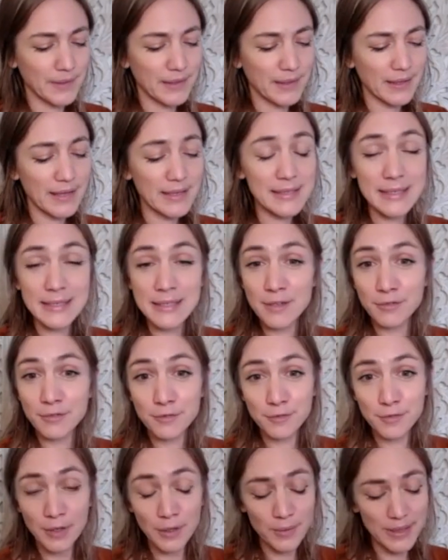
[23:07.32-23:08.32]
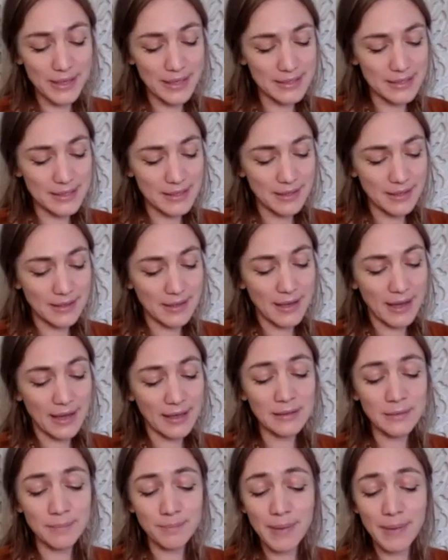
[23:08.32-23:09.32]
It is a fluid
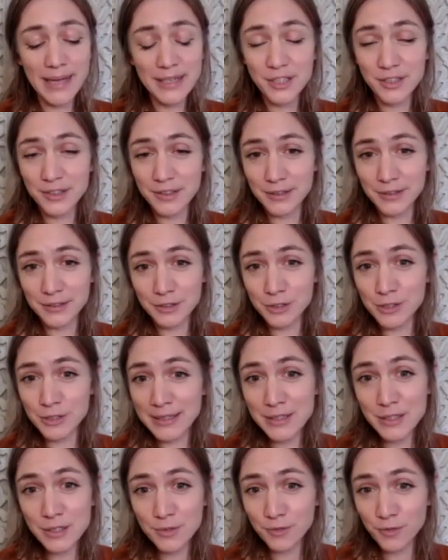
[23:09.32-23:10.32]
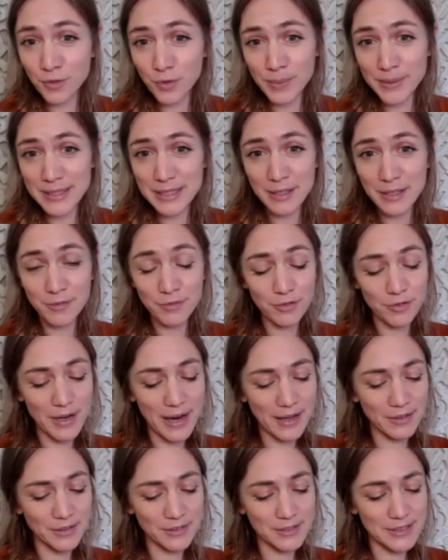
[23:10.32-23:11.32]
and magical transformative
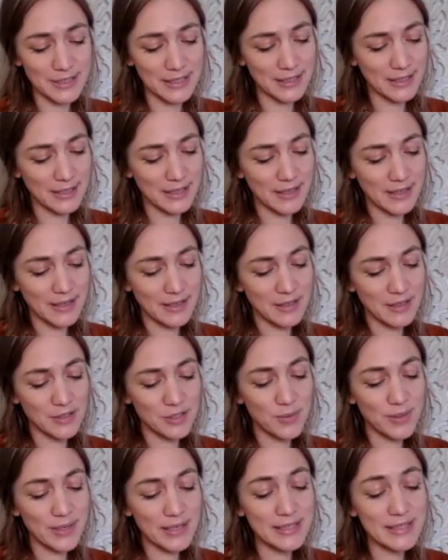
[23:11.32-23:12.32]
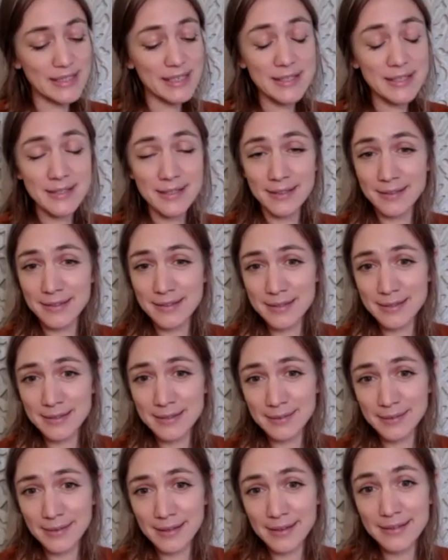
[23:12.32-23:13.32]
ground to
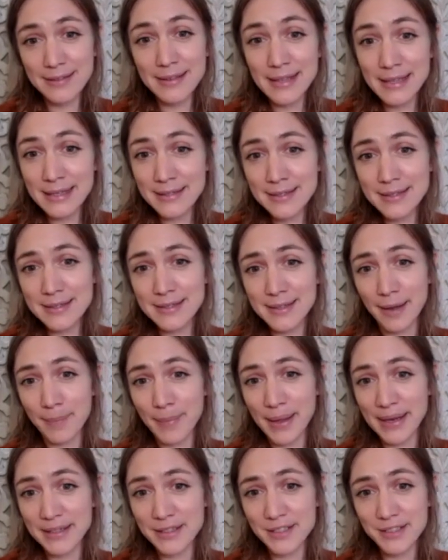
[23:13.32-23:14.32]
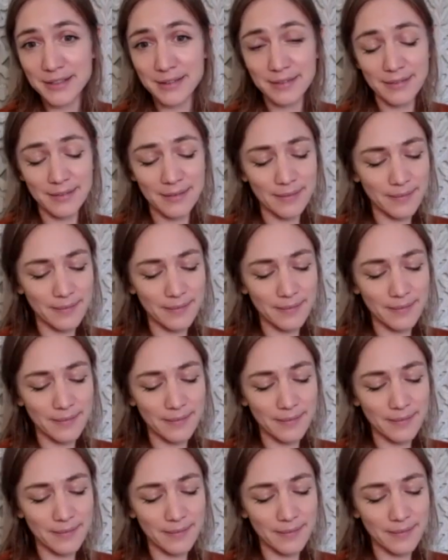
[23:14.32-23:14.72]
existence in this dimension.